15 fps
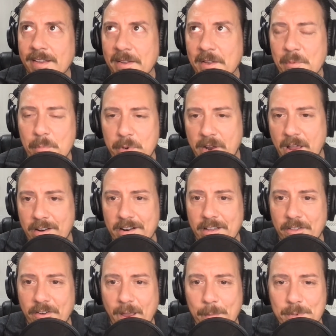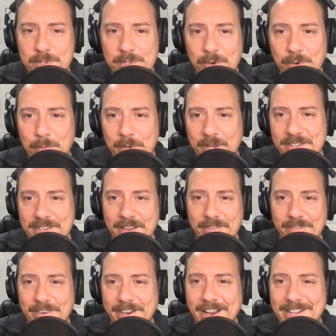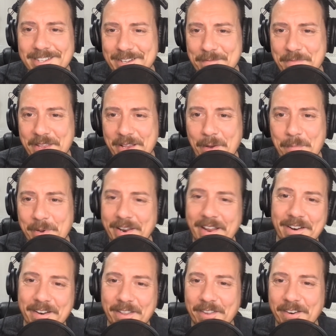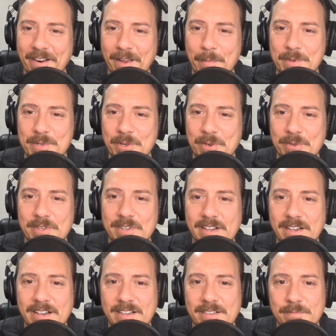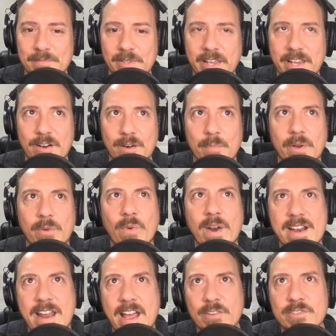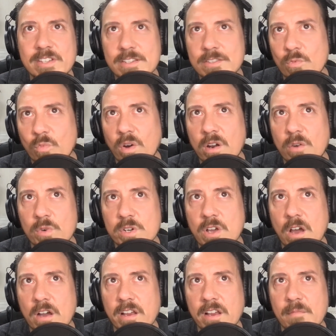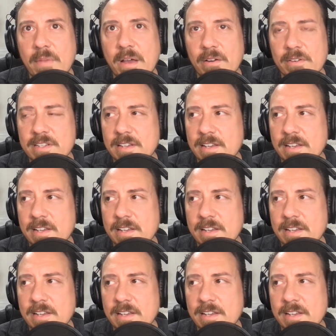put out another episode because I forgot something, I'll put out another episode later. But right now, season 1, we're talking about,